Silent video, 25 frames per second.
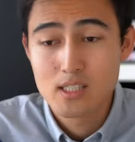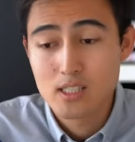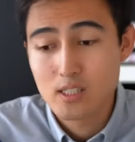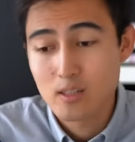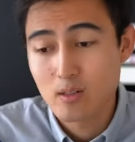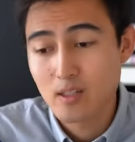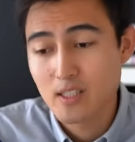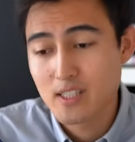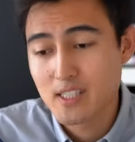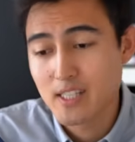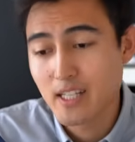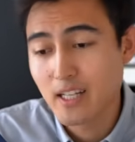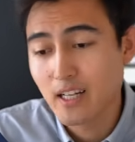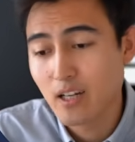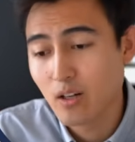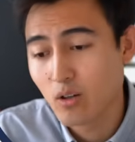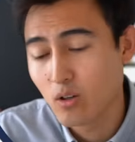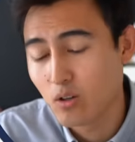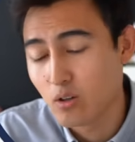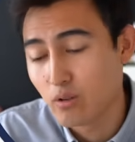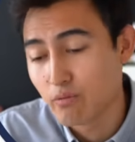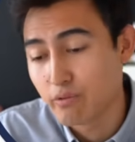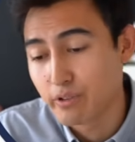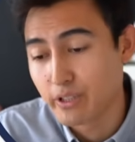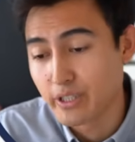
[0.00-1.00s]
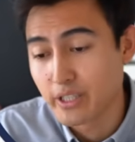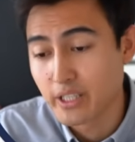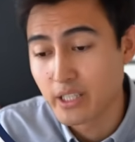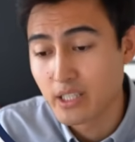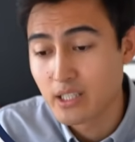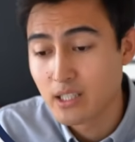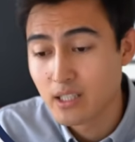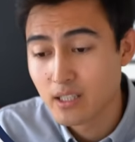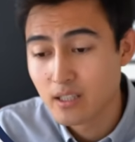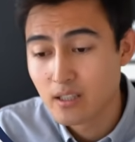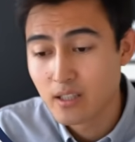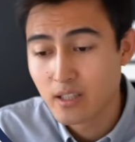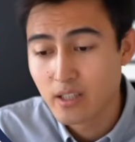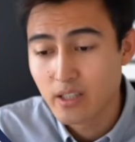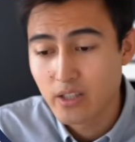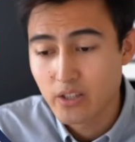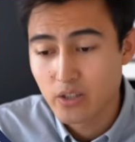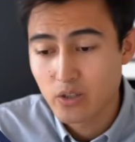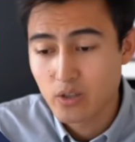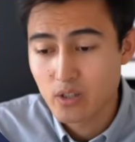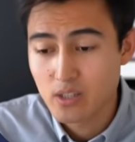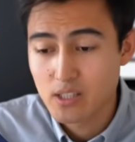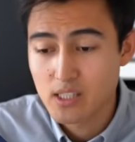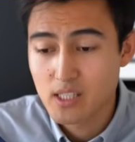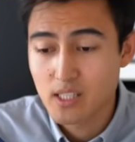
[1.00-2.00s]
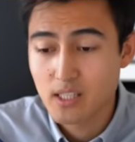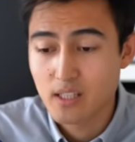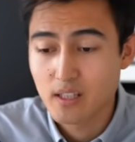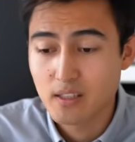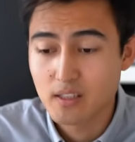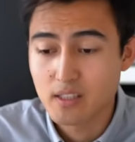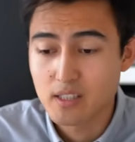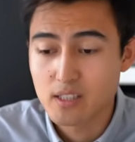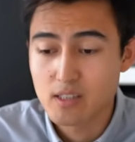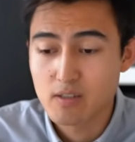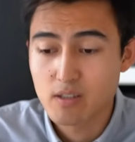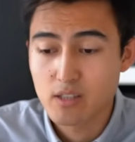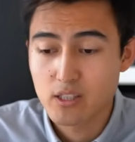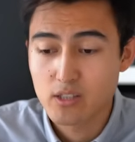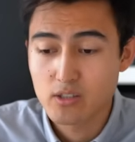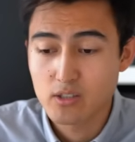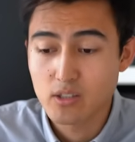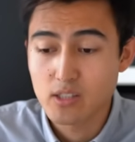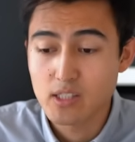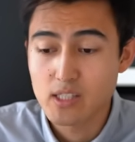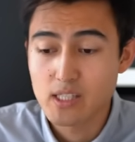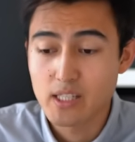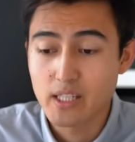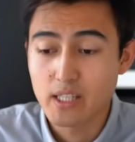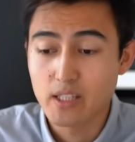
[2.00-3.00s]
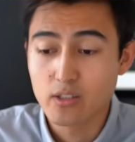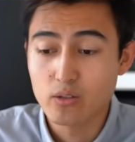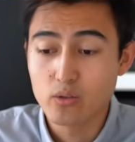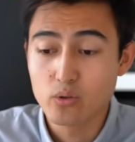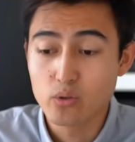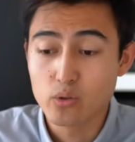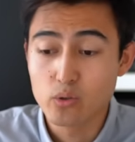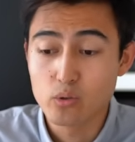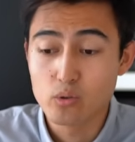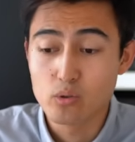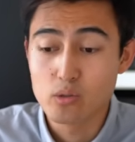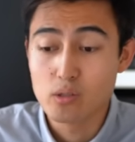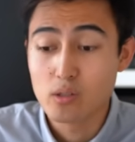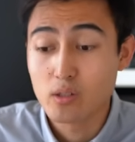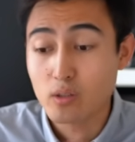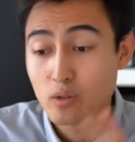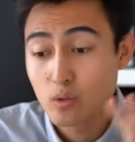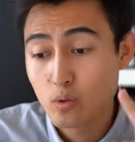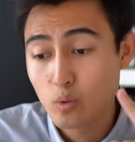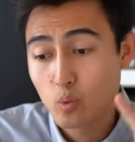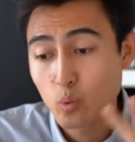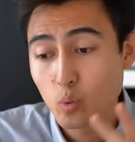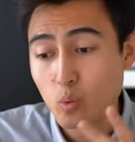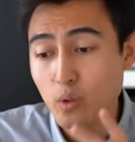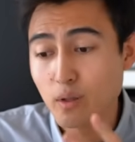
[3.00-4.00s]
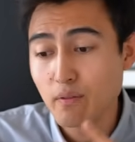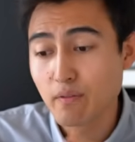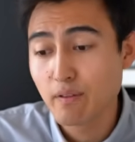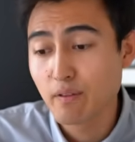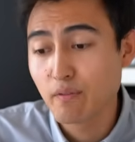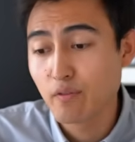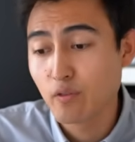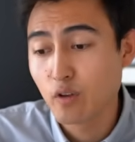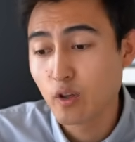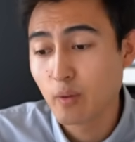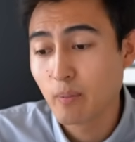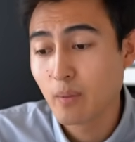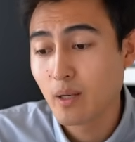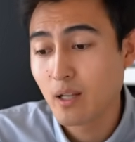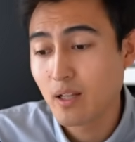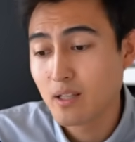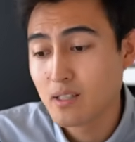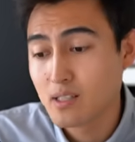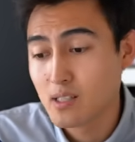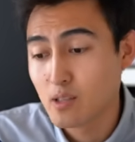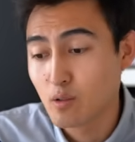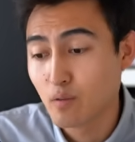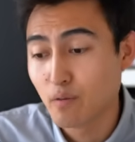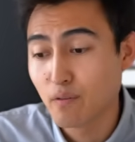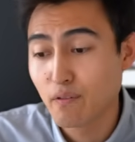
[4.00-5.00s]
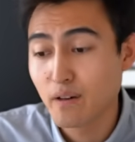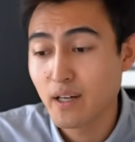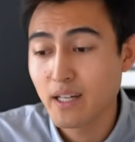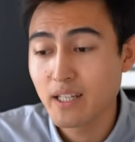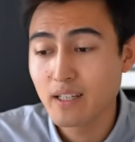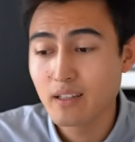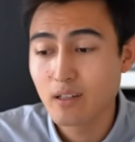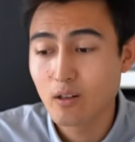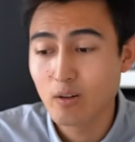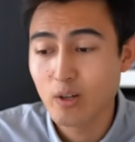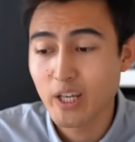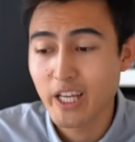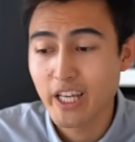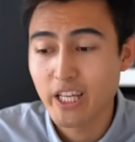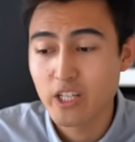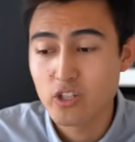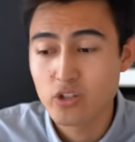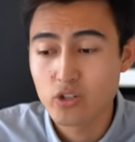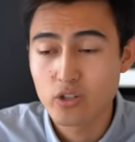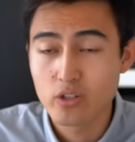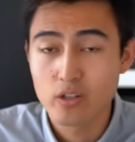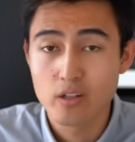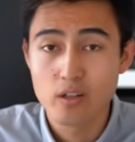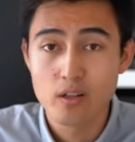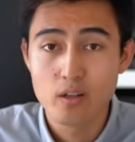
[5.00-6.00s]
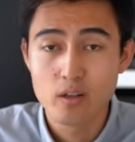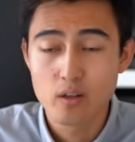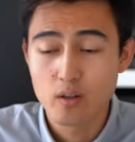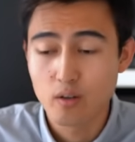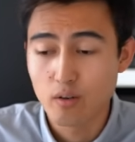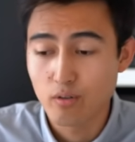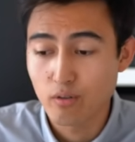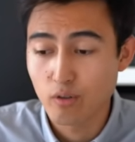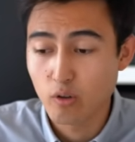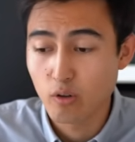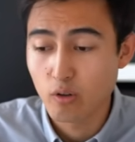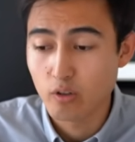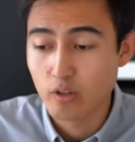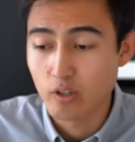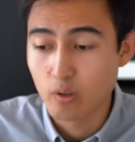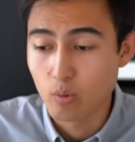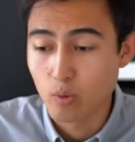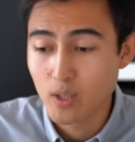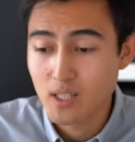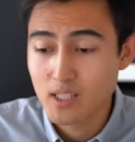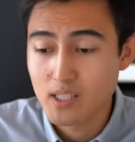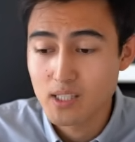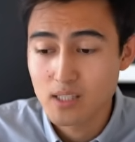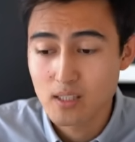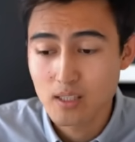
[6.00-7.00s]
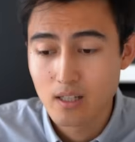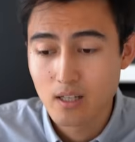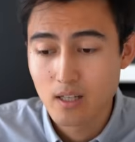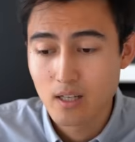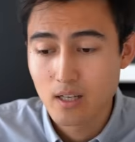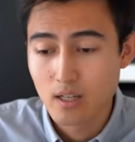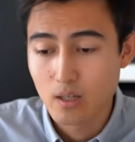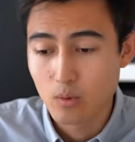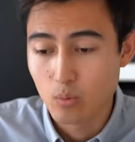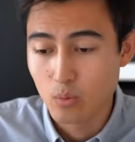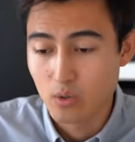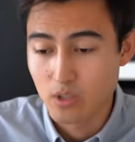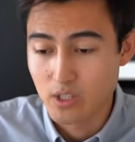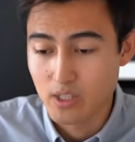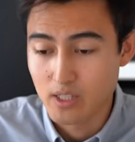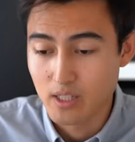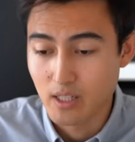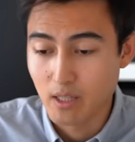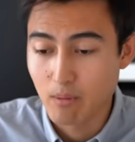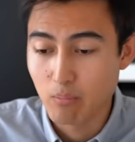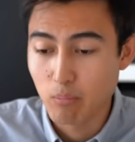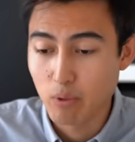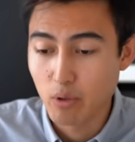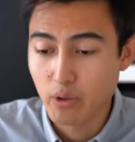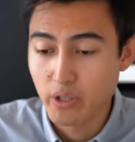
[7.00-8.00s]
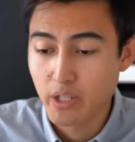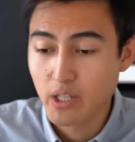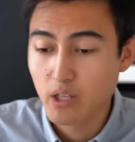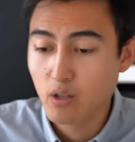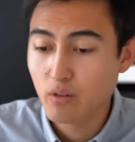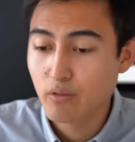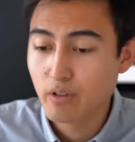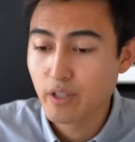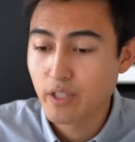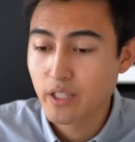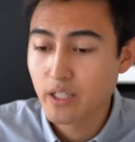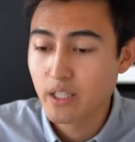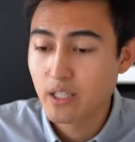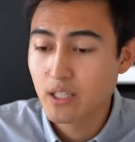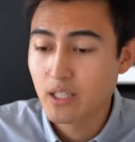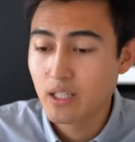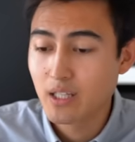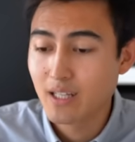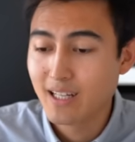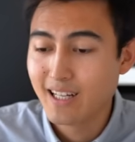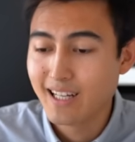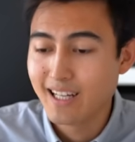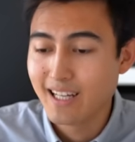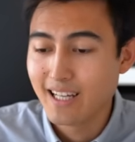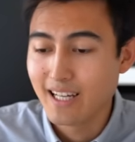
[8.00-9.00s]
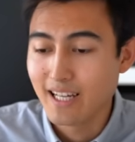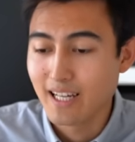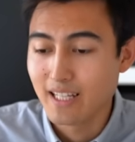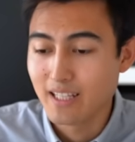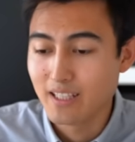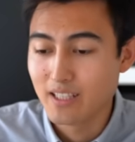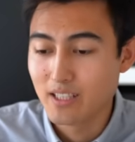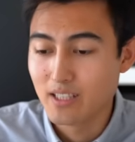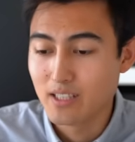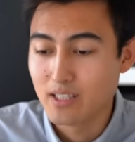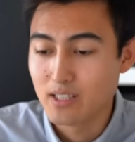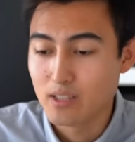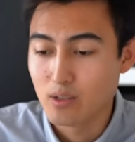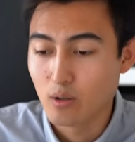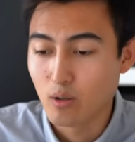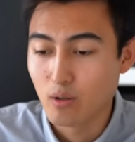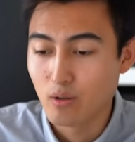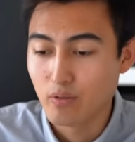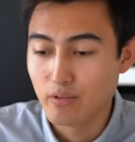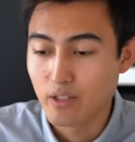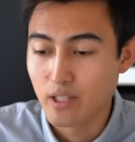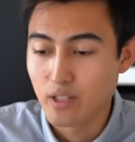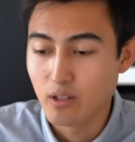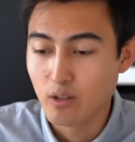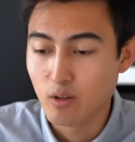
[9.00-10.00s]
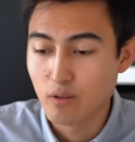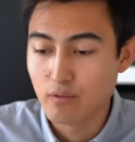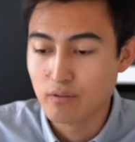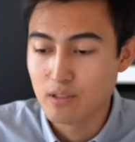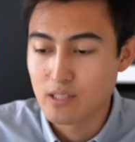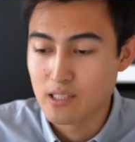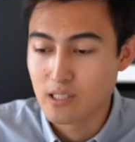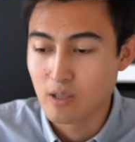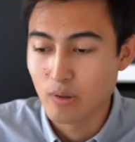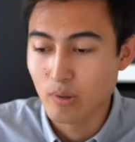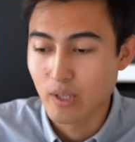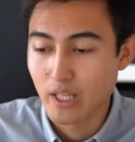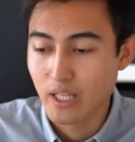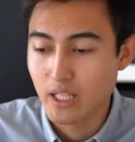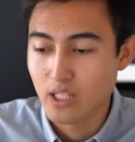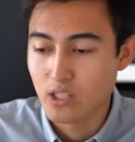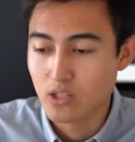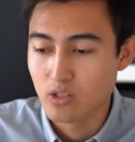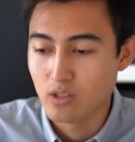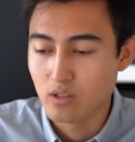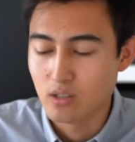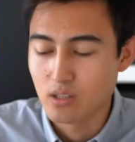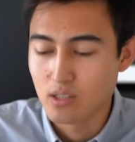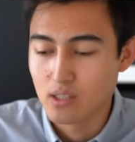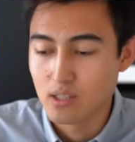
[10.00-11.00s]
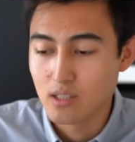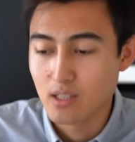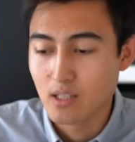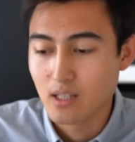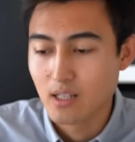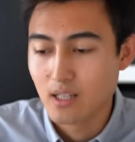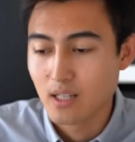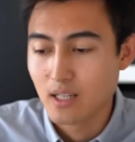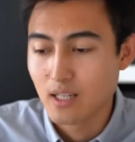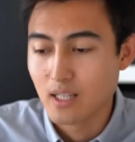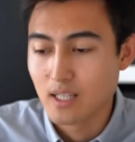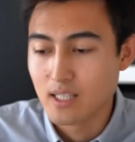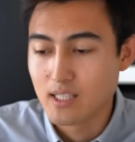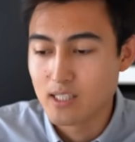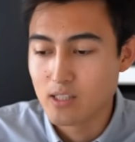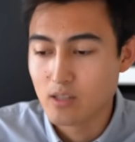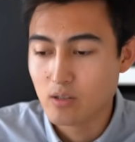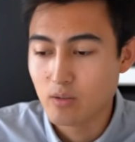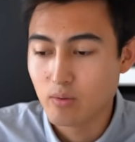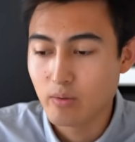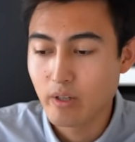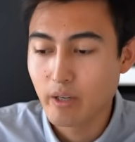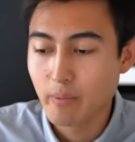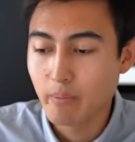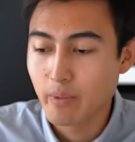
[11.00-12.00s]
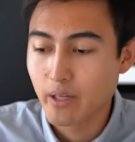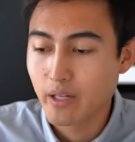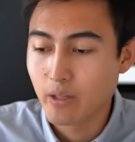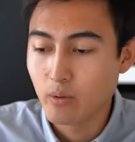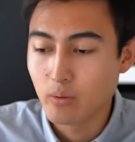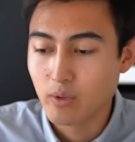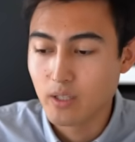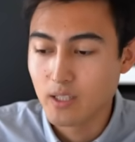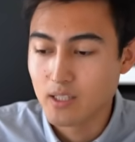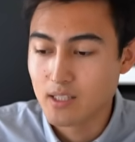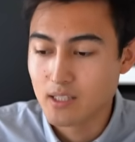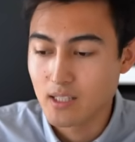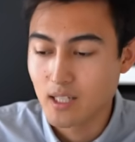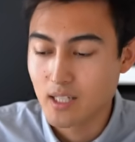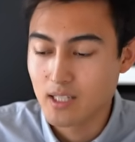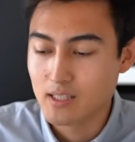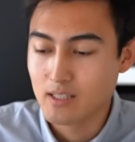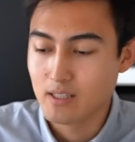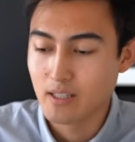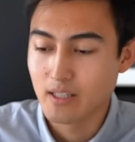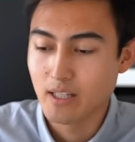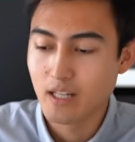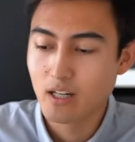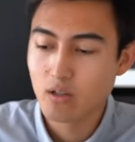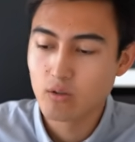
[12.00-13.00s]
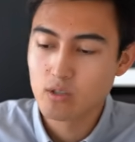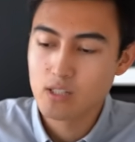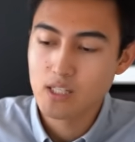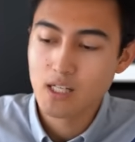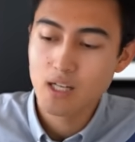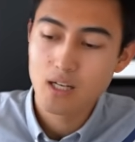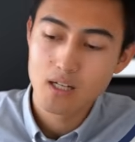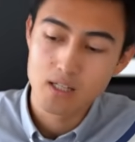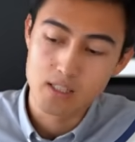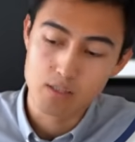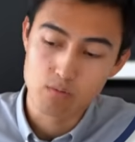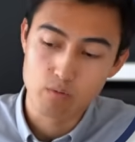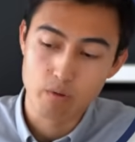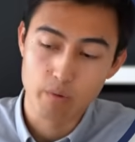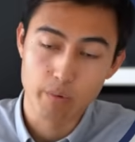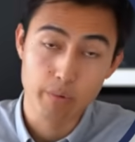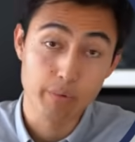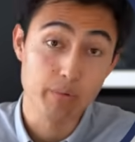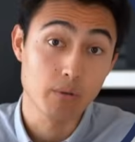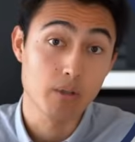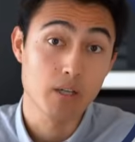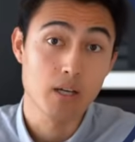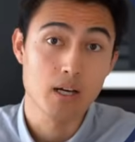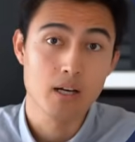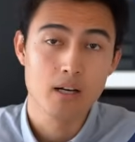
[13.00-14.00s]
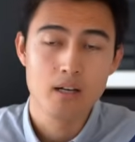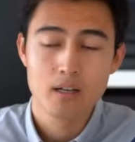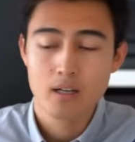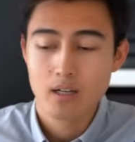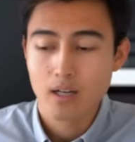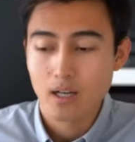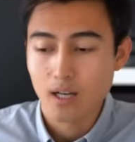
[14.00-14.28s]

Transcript: So let's take a look over here. You can see that the instructions say to use 2 different formulas to find the location of Connor West, which is an employee over here, and here's all of their office locations. And so right by where it has the yellow cell is where we wanna